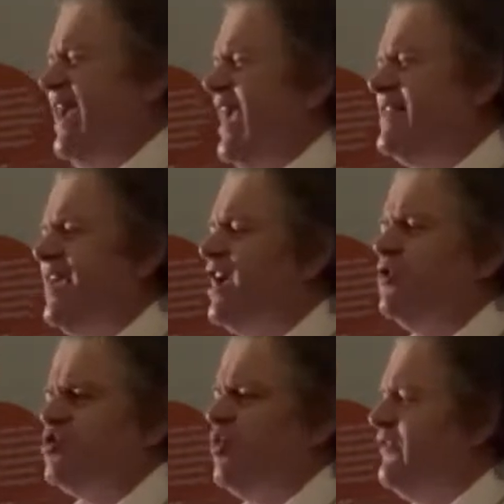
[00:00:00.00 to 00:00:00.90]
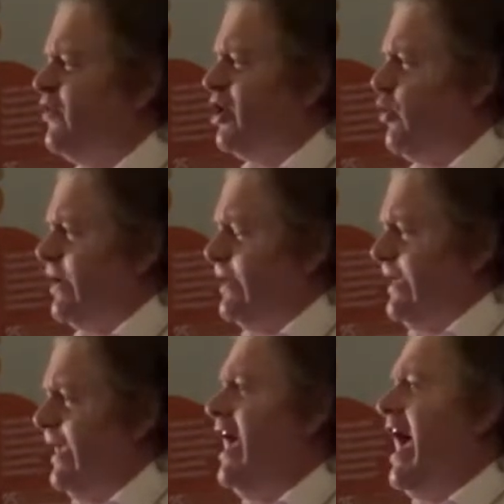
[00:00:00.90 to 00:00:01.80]
it goes away very
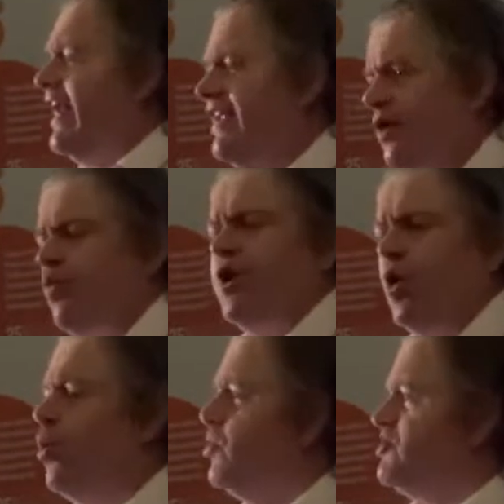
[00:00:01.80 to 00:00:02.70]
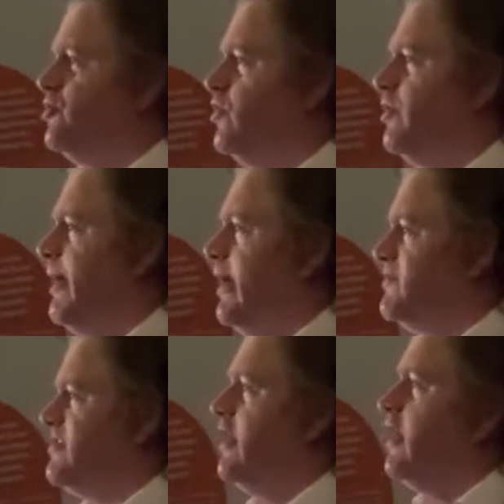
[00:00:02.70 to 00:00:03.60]
quickly. And yet we always talk
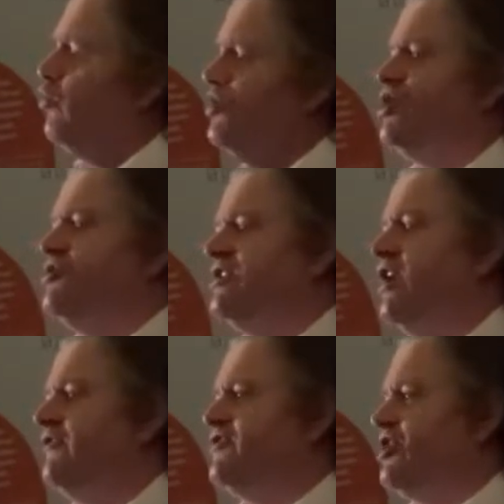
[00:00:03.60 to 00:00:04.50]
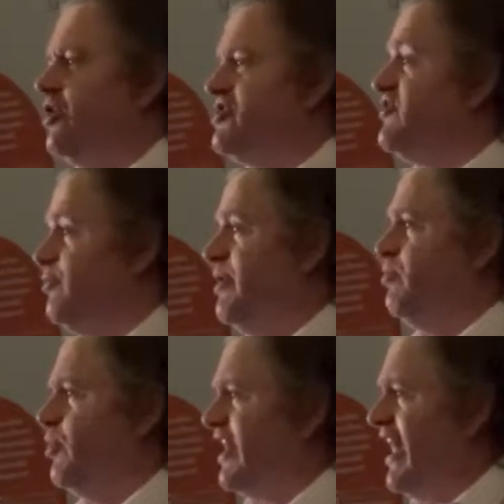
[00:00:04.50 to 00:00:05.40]
about reduced life chances for
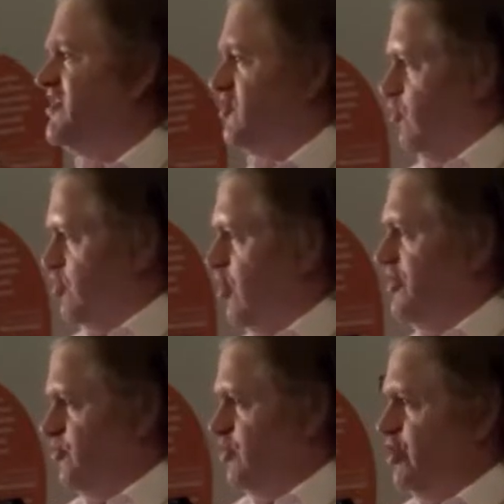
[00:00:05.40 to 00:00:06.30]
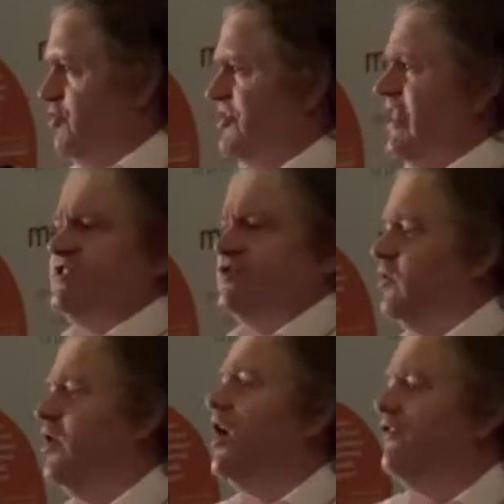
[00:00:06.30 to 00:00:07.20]
people with cancer or trying to reduce that, or
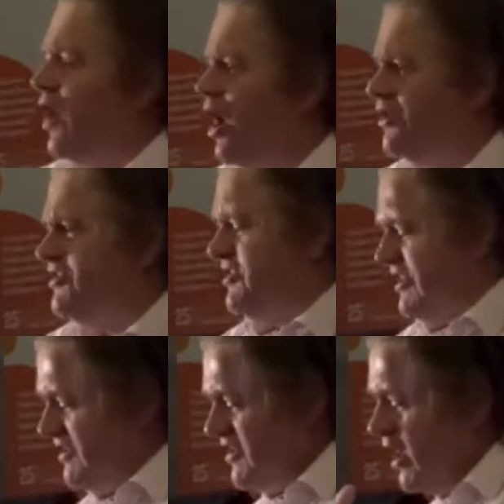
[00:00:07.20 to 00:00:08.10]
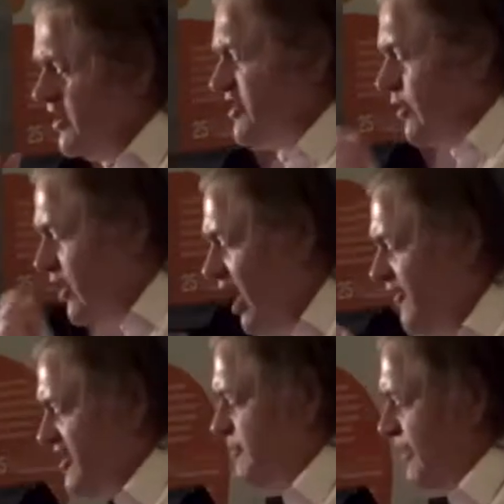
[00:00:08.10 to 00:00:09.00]
for heart disease. So
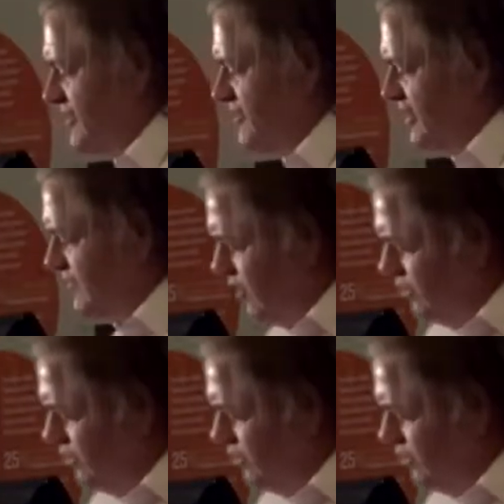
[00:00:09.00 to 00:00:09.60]
life expectancy is very